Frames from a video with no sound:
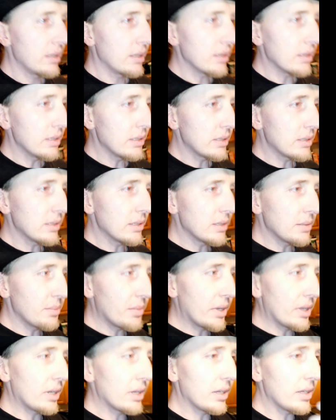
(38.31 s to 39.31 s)
This is
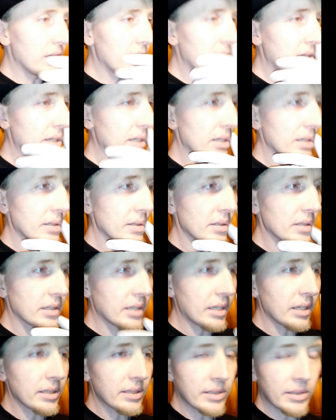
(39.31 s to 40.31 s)
my
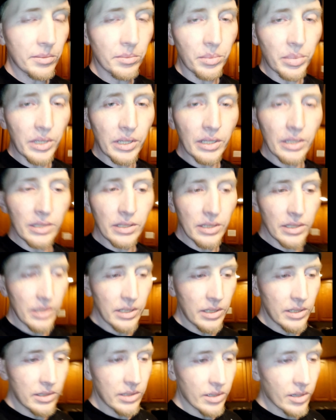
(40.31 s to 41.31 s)
custom PC.
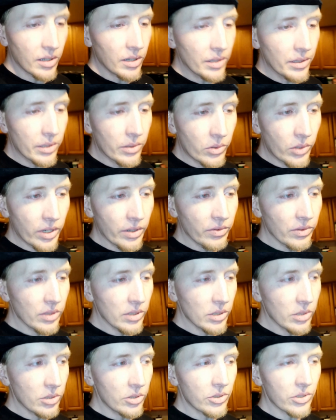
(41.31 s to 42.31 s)
It's called the
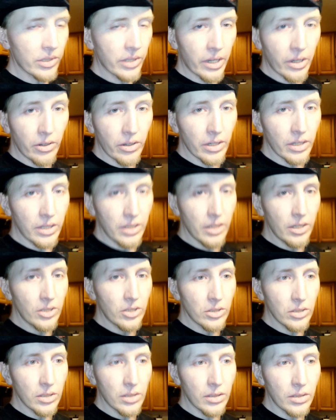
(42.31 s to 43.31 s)
Revolutionary
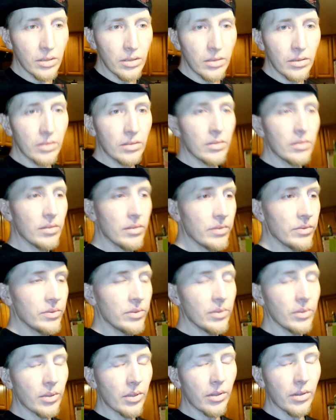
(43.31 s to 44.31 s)
Edition. If
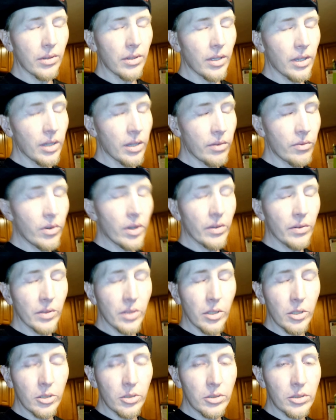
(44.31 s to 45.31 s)
you can think of
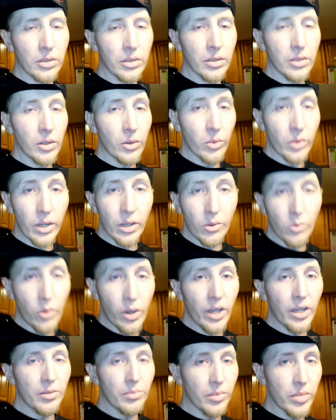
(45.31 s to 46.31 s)
Revolution, the red,
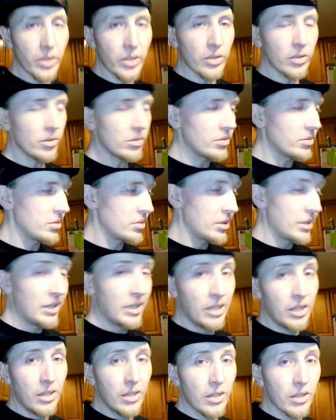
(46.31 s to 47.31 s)
white, and blue,
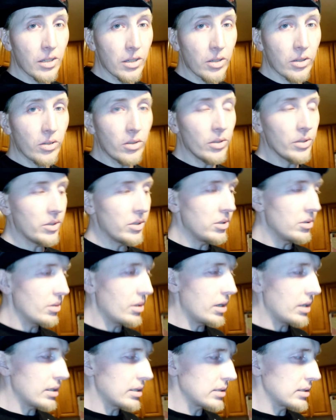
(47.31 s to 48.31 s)
good old
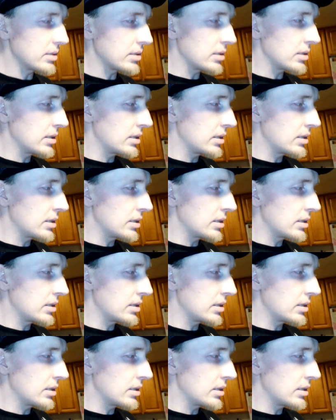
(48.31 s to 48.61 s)
US.